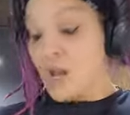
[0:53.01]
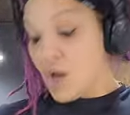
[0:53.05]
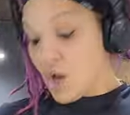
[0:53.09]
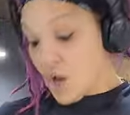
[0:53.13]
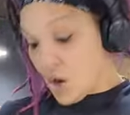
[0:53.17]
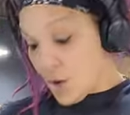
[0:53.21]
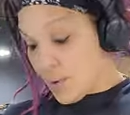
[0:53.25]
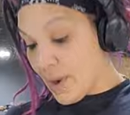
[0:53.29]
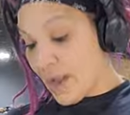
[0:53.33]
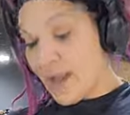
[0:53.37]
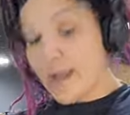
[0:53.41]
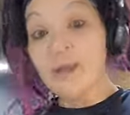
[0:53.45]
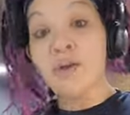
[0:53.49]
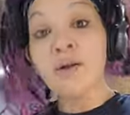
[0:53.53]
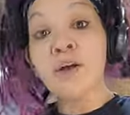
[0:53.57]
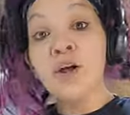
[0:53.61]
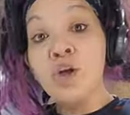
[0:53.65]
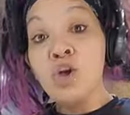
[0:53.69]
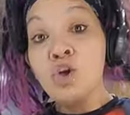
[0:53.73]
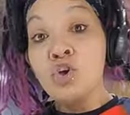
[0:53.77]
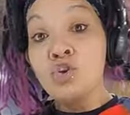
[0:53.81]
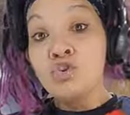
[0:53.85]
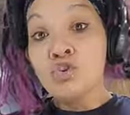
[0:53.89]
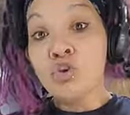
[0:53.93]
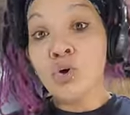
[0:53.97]
Okay,
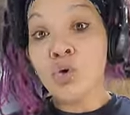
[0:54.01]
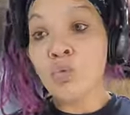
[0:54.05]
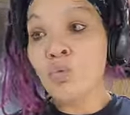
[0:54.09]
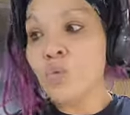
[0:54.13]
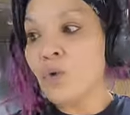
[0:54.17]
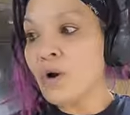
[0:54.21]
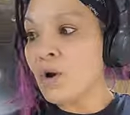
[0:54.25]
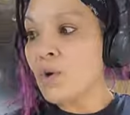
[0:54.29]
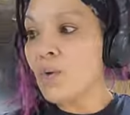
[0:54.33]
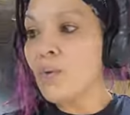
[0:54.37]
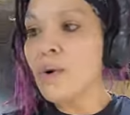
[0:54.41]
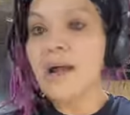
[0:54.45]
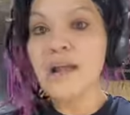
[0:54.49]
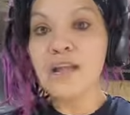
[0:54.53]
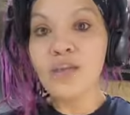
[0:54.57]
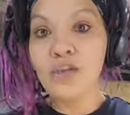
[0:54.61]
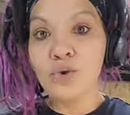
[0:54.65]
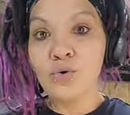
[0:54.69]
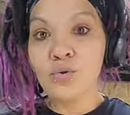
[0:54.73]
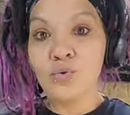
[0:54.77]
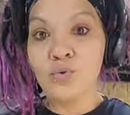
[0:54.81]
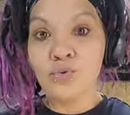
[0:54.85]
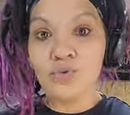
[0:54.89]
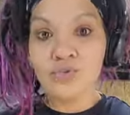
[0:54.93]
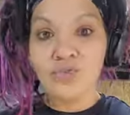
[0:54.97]
so what do I
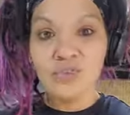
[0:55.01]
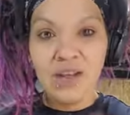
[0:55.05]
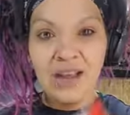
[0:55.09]
use?